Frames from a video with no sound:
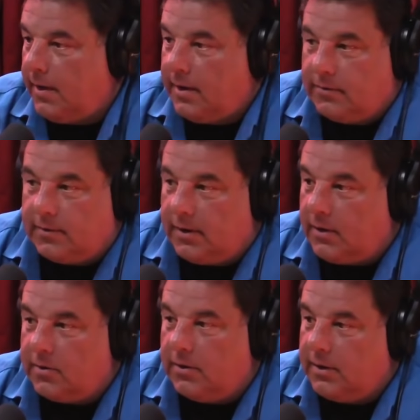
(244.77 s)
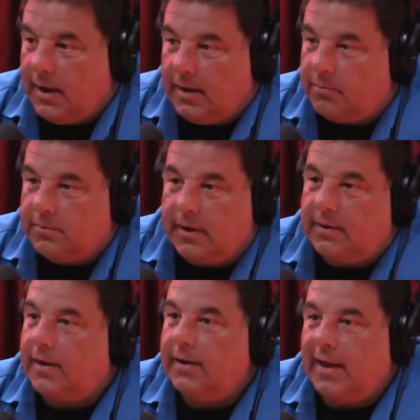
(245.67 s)
He said he couldn't take it was
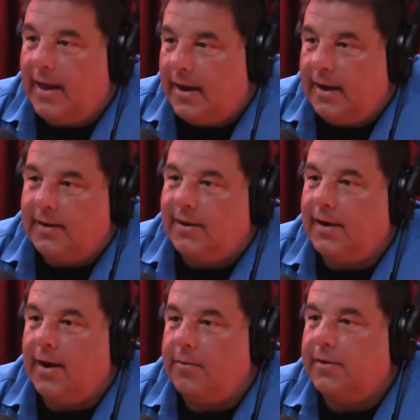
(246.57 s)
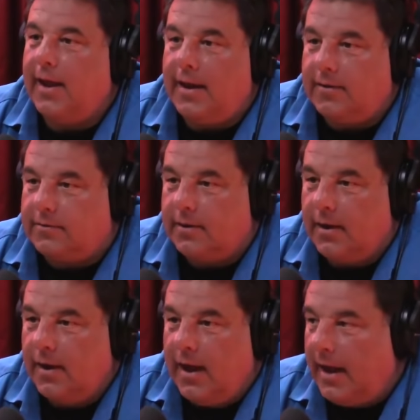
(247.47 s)
18, uh, 18 hour days.
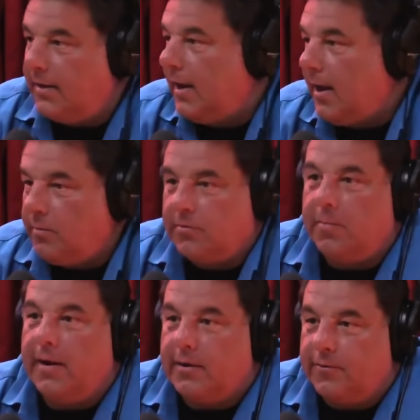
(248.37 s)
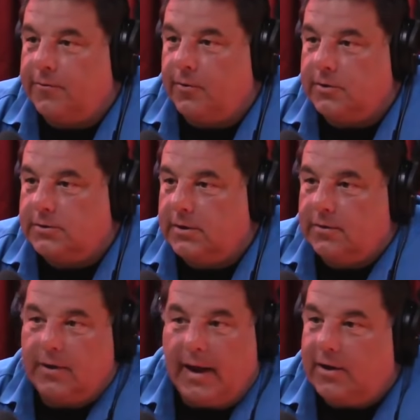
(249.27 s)
Yeah, and yeah, he was making a fortune. He
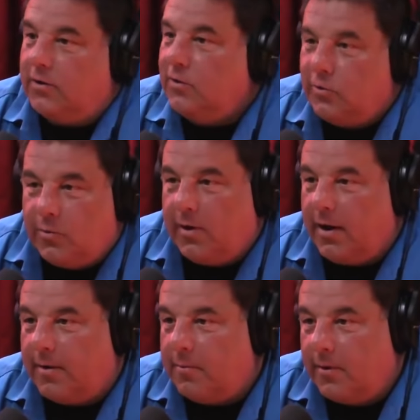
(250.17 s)
said I couldn't do it anymore.